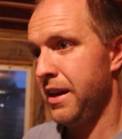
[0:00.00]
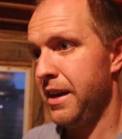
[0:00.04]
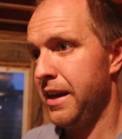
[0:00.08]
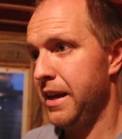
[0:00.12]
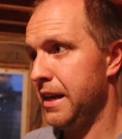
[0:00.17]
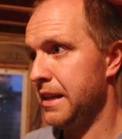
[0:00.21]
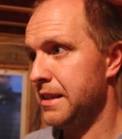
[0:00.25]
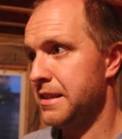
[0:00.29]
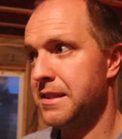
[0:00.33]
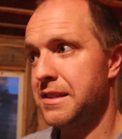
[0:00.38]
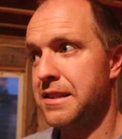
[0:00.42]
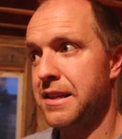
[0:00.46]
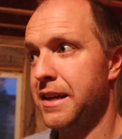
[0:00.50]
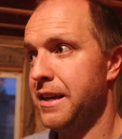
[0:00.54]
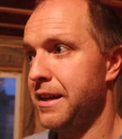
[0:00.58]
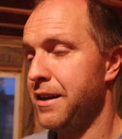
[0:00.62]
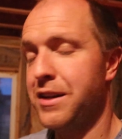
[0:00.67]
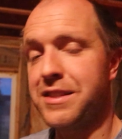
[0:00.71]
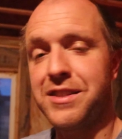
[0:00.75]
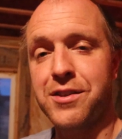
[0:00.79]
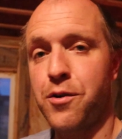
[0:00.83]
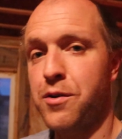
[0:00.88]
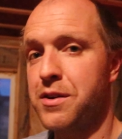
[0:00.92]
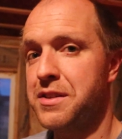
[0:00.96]
It's
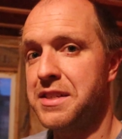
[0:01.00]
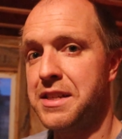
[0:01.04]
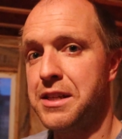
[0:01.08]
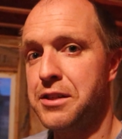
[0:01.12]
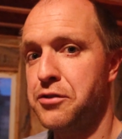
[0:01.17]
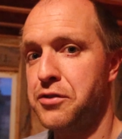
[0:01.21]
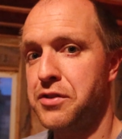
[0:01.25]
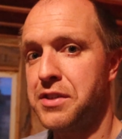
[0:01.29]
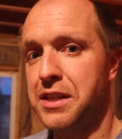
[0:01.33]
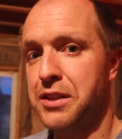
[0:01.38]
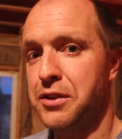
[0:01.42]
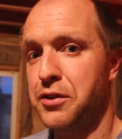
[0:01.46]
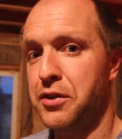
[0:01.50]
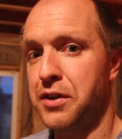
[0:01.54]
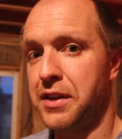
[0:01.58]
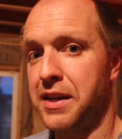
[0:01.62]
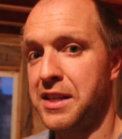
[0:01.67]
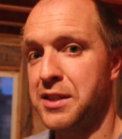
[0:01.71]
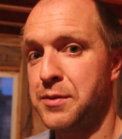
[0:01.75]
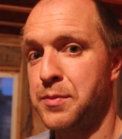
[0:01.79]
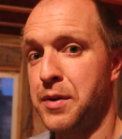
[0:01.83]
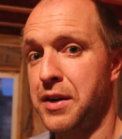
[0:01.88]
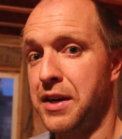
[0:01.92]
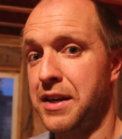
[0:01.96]
always an interesting learning
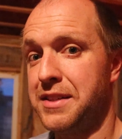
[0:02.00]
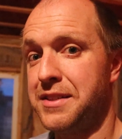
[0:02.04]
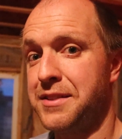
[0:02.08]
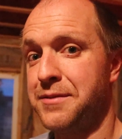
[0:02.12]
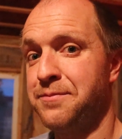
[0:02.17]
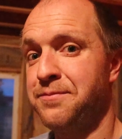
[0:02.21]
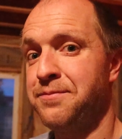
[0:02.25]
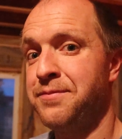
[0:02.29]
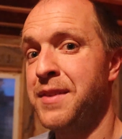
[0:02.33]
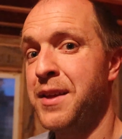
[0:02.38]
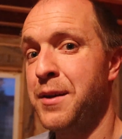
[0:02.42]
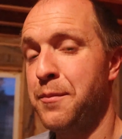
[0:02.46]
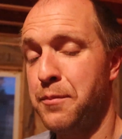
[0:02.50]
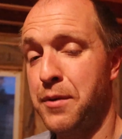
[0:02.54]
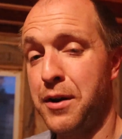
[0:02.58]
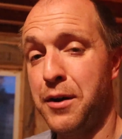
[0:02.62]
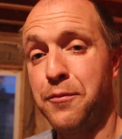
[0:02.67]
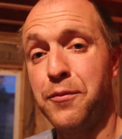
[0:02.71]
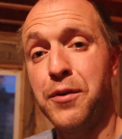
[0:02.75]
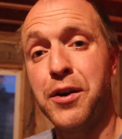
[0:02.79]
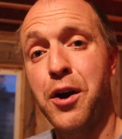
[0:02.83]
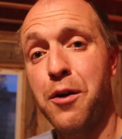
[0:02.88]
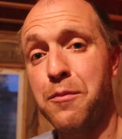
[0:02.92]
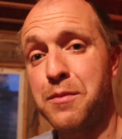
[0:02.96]
experience.
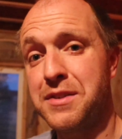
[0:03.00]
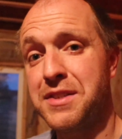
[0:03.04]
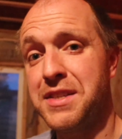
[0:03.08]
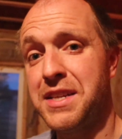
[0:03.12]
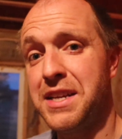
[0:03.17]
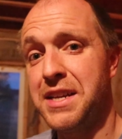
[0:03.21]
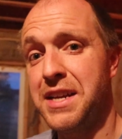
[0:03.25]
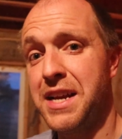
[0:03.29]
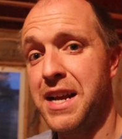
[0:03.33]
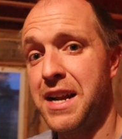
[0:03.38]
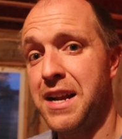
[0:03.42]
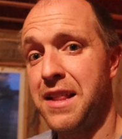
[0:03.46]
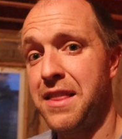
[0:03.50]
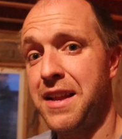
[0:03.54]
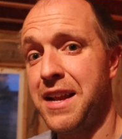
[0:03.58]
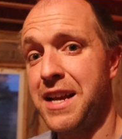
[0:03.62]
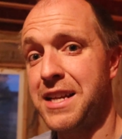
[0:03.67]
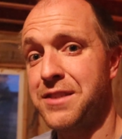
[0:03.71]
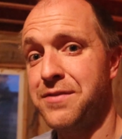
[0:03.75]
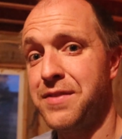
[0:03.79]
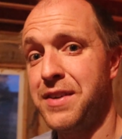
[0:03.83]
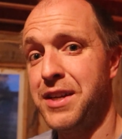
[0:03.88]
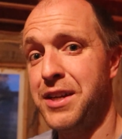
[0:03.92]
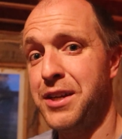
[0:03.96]
But we hope to see you again in the
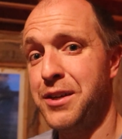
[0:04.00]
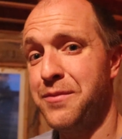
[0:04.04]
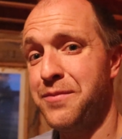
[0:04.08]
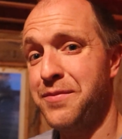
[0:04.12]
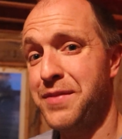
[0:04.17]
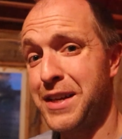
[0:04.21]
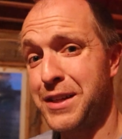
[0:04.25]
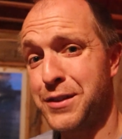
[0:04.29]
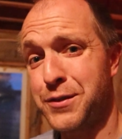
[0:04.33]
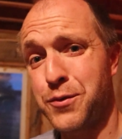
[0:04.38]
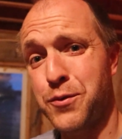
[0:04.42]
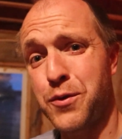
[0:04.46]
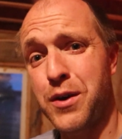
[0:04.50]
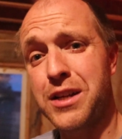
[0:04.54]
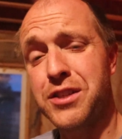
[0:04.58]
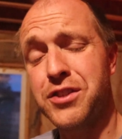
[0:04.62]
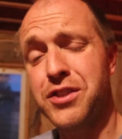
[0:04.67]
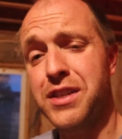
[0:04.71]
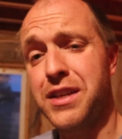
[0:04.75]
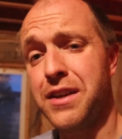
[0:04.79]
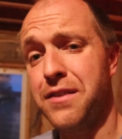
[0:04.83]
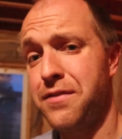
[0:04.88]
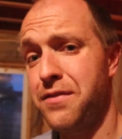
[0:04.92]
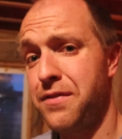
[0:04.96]
next video. Thanks for
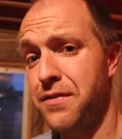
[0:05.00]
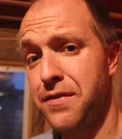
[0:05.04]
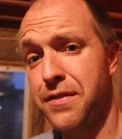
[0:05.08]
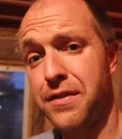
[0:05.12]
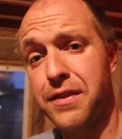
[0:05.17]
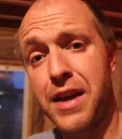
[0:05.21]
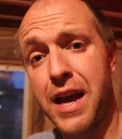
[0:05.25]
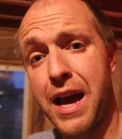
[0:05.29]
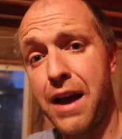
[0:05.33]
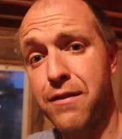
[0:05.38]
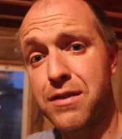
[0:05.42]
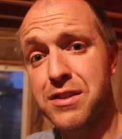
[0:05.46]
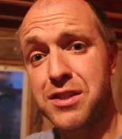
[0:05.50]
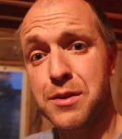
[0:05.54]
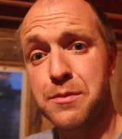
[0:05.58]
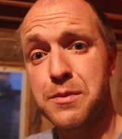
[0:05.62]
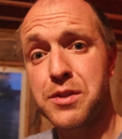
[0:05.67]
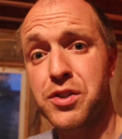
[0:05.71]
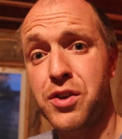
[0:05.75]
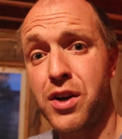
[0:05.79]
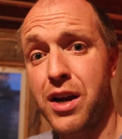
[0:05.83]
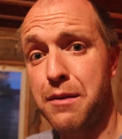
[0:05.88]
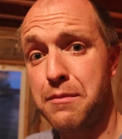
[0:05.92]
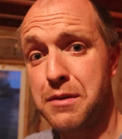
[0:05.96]
watching. If you haven't
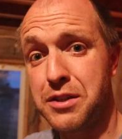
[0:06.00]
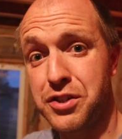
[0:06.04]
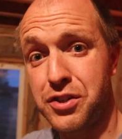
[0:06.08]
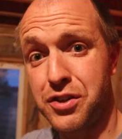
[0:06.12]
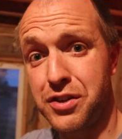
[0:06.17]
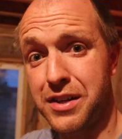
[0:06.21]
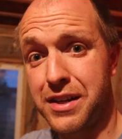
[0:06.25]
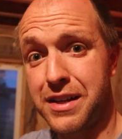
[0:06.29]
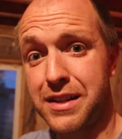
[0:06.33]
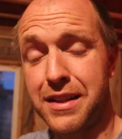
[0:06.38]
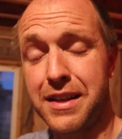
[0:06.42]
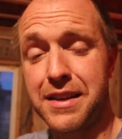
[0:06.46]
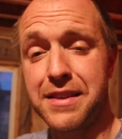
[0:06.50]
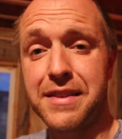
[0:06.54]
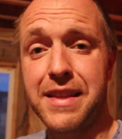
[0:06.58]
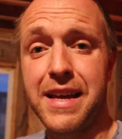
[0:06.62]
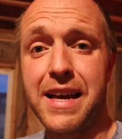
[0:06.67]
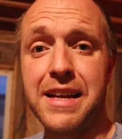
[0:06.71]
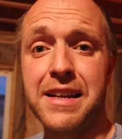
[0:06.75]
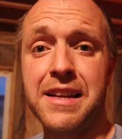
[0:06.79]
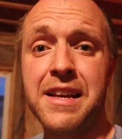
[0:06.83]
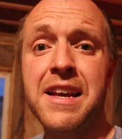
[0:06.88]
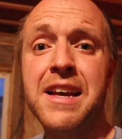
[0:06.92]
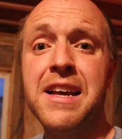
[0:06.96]
subscribed, be sure to click
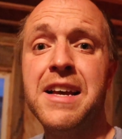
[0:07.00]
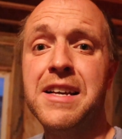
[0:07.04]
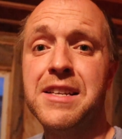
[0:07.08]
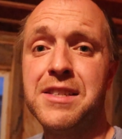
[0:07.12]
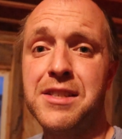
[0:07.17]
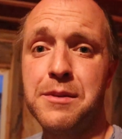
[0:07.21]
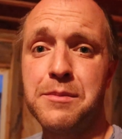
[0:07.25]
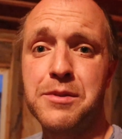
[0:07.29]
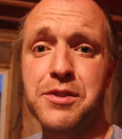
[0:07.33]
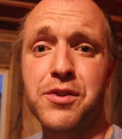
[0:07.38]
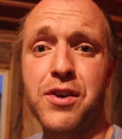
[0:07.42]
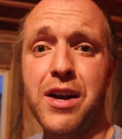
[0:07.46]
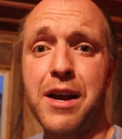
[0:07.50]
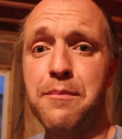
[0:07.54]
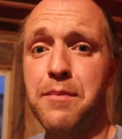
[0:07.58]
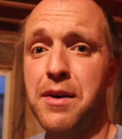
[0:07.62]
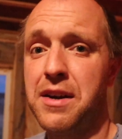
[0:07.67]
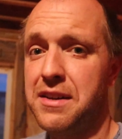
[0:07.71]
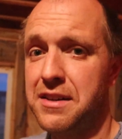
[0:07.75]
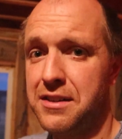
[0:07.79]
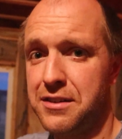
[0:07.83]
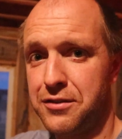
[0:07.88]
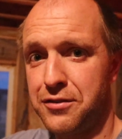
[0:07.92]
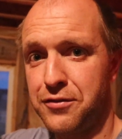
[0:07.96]
that subscribe
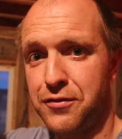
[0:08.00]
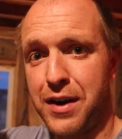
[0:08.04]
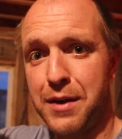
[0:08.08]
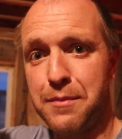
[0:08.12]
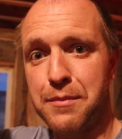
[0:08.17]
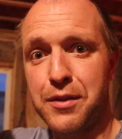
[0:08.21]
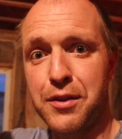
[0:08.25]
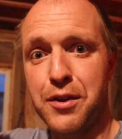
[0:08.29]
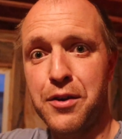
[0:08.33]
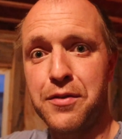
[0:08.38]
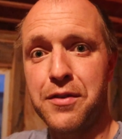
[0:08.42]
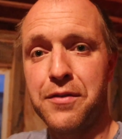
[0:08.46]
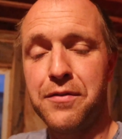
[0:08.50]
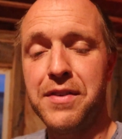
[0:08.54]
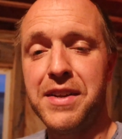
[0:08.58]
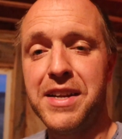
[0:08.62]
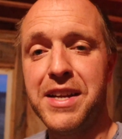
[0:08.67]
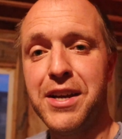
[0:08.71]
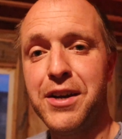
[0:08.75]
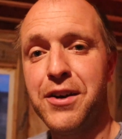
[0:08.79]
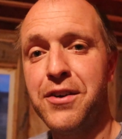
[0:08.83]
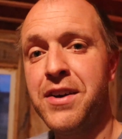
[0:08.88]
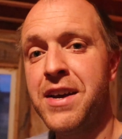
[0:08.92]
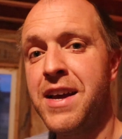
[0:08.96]
button right below the
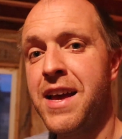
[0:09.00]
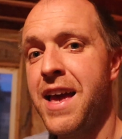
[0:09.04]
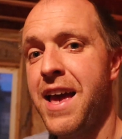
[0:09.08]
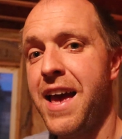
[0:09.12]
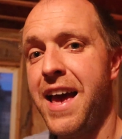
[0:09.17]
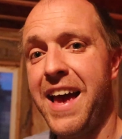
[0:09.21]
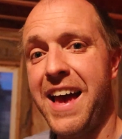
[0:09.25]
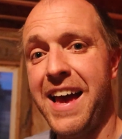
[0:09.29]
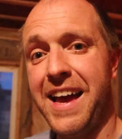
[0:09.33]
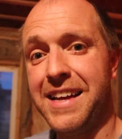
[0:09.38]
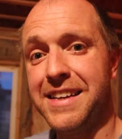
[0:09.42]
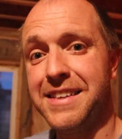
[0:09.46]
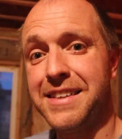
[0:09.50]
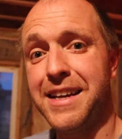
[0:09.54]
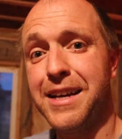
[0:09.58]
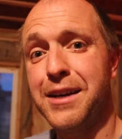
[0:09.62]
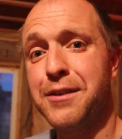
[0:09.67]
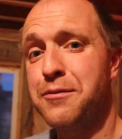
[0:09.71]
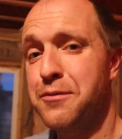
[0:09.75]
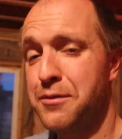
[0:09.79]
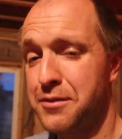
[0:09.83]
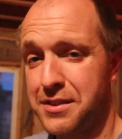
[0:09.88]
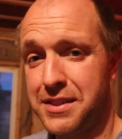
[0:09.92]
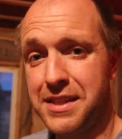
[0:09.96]
video, and
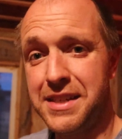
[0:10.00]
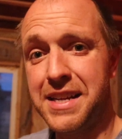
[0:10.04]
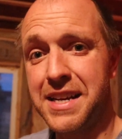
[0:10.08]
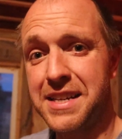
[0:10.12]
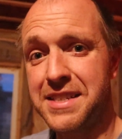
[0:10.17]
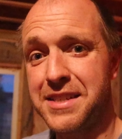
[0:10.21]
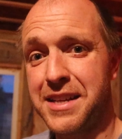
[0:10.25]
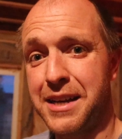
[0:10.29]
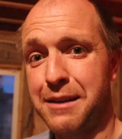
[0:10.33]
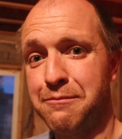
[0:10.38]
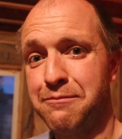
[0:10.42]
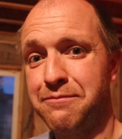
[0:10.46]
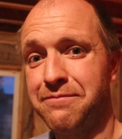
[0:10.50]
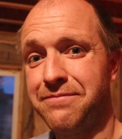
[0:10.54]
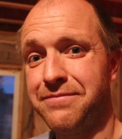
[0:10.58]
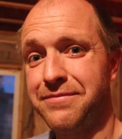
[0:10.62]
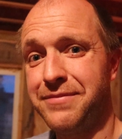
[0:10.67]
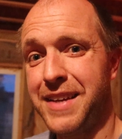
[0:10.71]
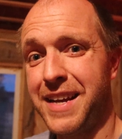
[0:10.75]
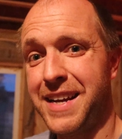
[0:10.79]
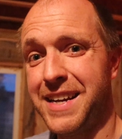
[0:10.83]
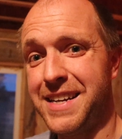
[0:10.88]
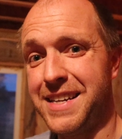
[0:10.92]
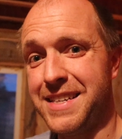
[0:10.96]
we'll see you next time.
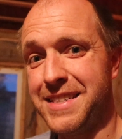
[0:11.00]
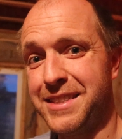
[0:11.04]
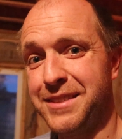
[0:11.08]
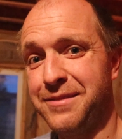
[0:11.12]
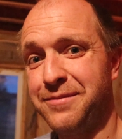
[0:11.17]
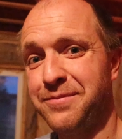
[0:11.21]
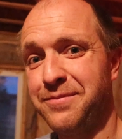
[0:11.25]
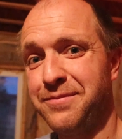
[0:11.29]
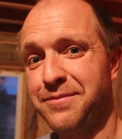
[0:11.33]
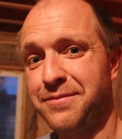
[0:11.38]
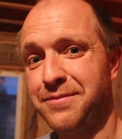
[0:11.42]
Take it easy.